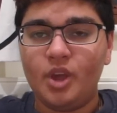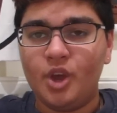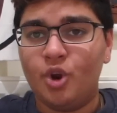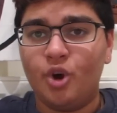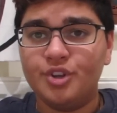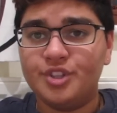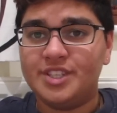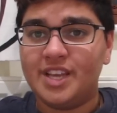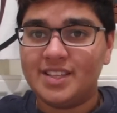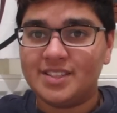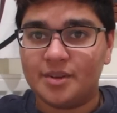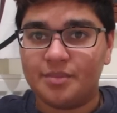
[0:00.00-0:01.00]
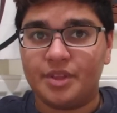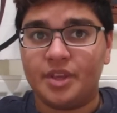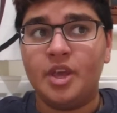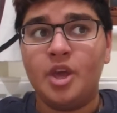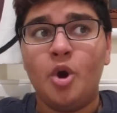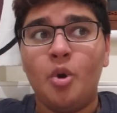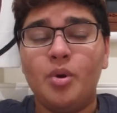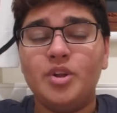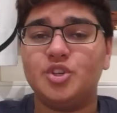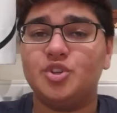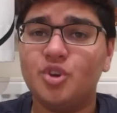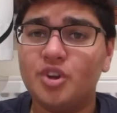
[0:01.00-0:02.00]
in order to get something,
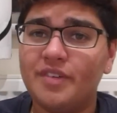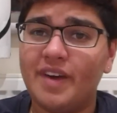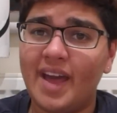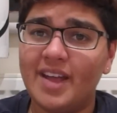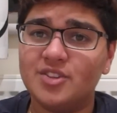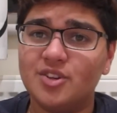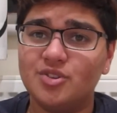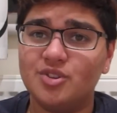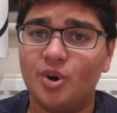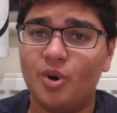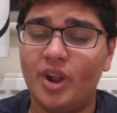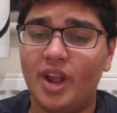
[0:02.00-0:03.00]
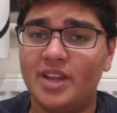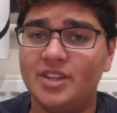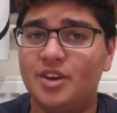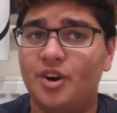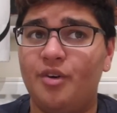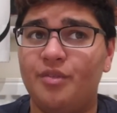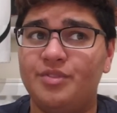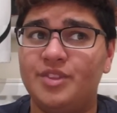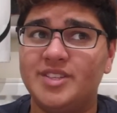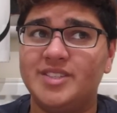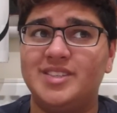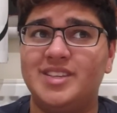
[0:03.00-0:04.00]
which sort of adds on to the whole idea of
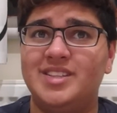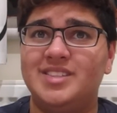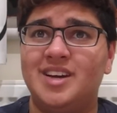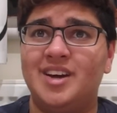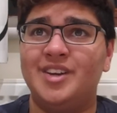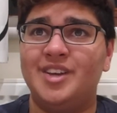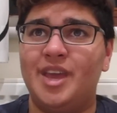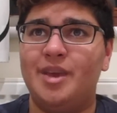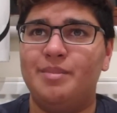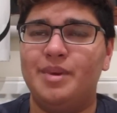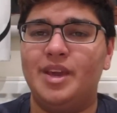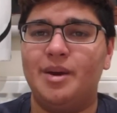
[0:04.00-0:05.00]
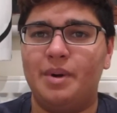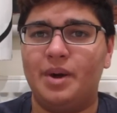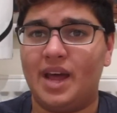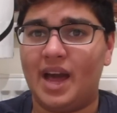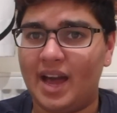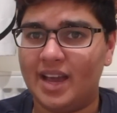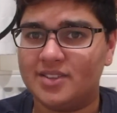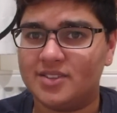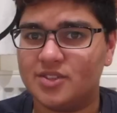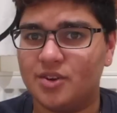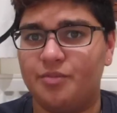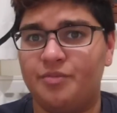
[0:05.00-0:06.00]
this entire game being about a
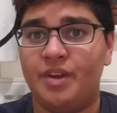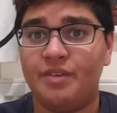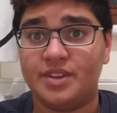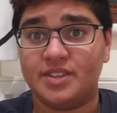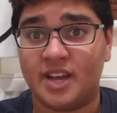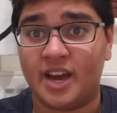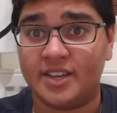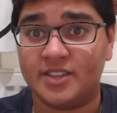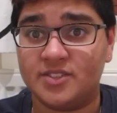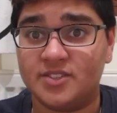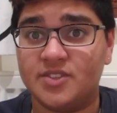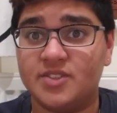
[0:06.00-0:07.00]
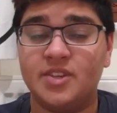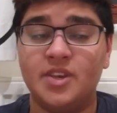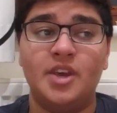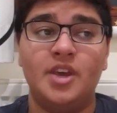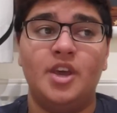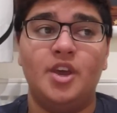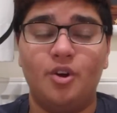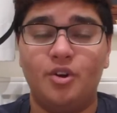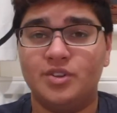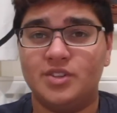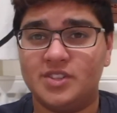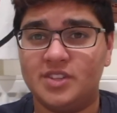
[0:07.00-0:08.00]
heist, or various heists, in
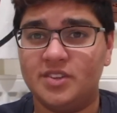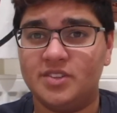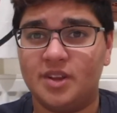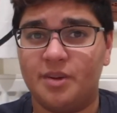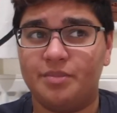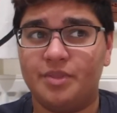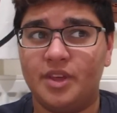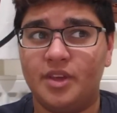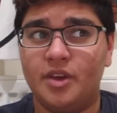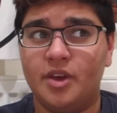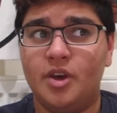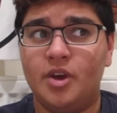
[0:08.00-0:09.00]
order to steal something